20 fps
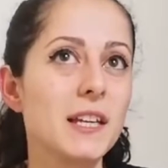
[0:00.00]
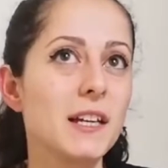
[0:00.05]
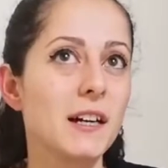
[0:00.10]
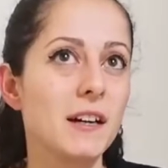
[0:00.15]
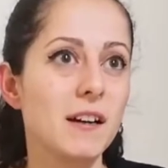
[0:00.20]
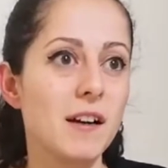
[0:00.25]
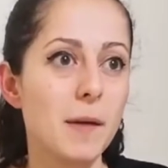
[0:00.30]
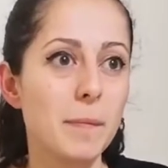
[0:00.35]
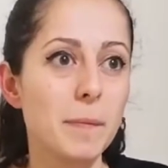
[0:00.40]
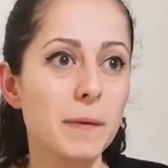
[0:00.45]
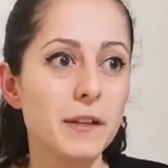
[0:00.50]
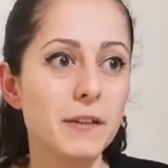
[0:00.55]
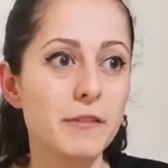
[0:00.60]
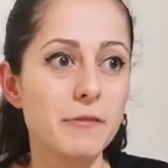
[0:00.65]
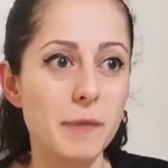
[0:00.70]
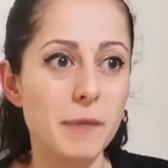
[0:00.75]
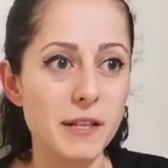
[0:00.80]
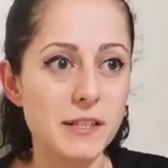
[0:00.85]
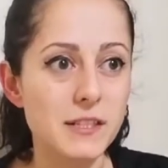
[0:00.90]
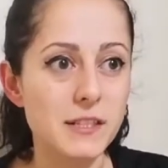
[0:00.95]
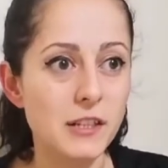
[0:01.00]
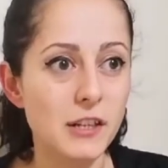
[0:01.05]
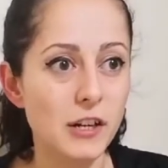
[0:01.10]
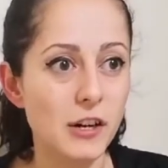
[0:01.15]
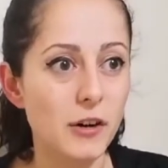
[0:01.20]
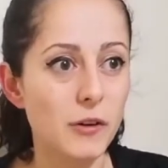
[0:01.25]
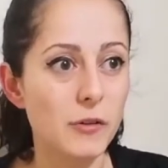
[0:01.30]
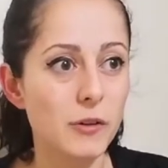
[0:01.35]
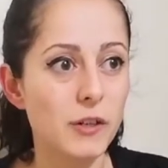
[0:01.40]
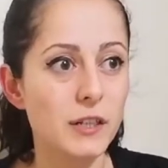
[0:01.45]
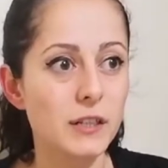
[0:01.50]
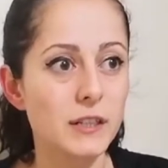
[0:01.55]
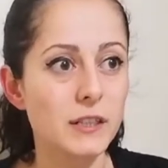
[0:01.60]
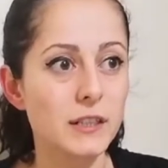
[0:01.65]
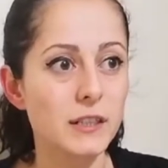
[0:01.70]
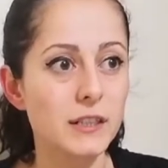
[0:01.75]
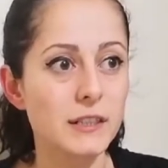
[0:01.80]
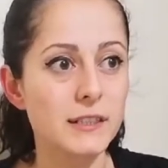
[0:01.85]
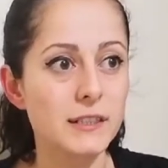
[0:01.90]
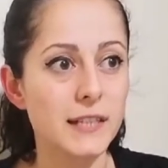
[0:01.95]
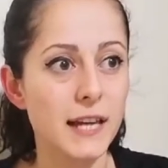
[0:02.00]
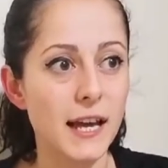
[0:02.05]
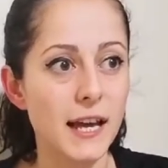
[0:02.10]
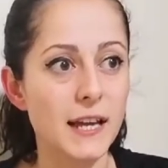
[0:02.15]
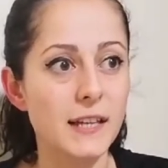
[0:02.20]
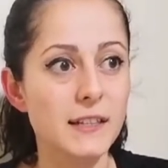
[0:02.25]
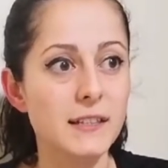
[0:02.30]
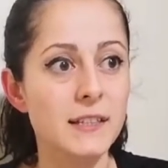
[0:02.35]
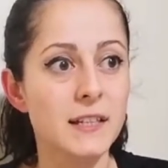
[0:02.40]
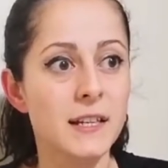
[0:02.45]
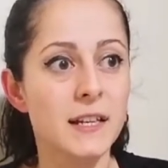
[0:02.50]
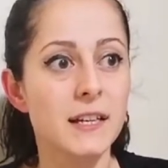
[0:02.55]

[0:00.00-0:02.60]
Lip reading: a couple of months ago that